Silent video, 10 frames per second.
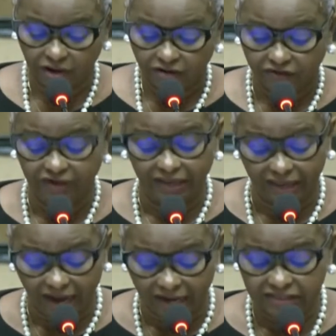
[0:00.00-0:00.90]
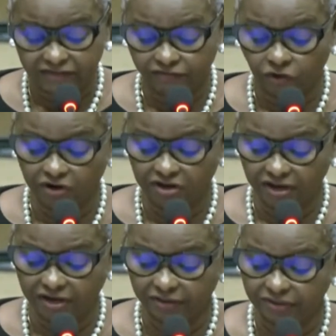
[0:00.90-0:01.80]
for the last 4
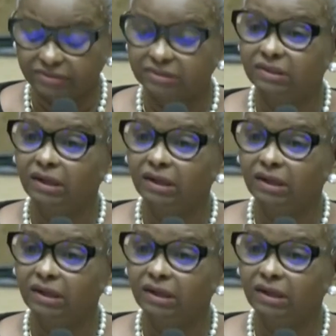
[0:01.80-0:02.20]
years,